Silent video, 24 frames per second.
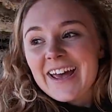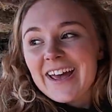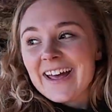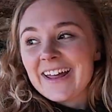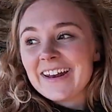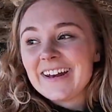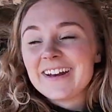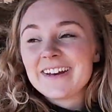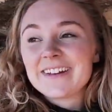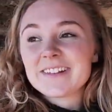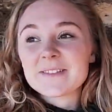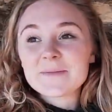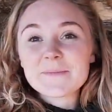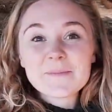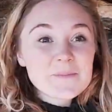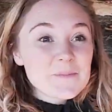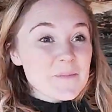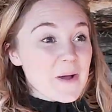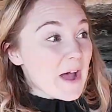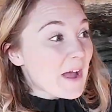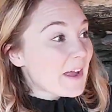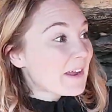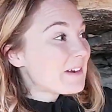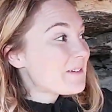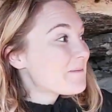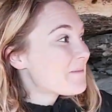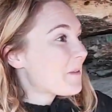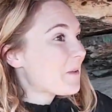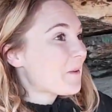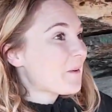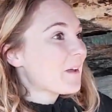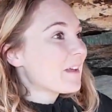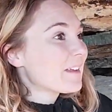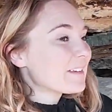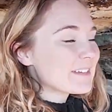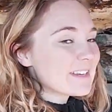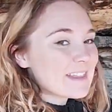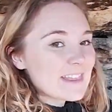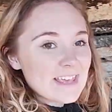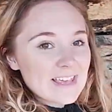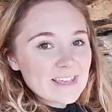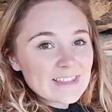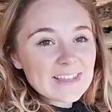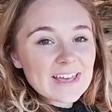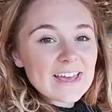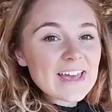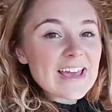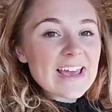and it is mind-blowing to
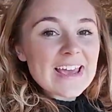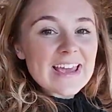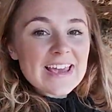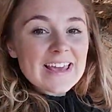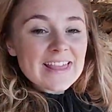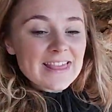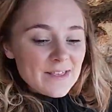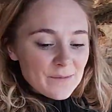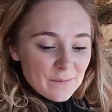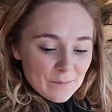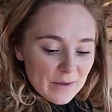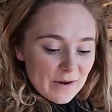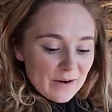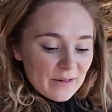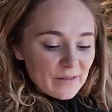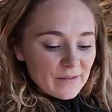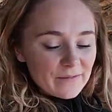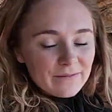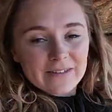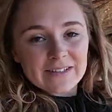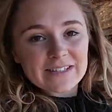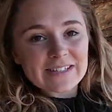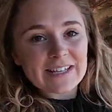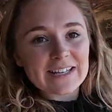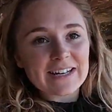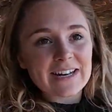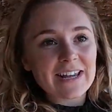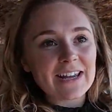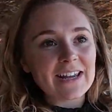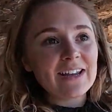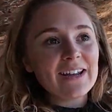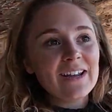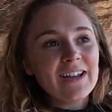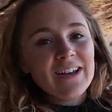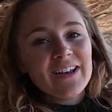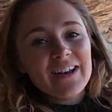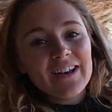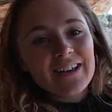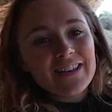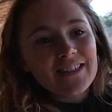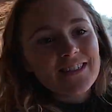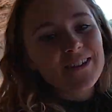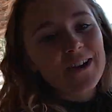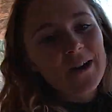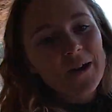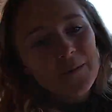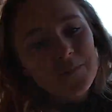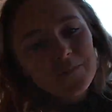think that in the middle of the city,
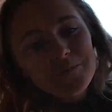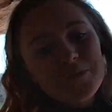there are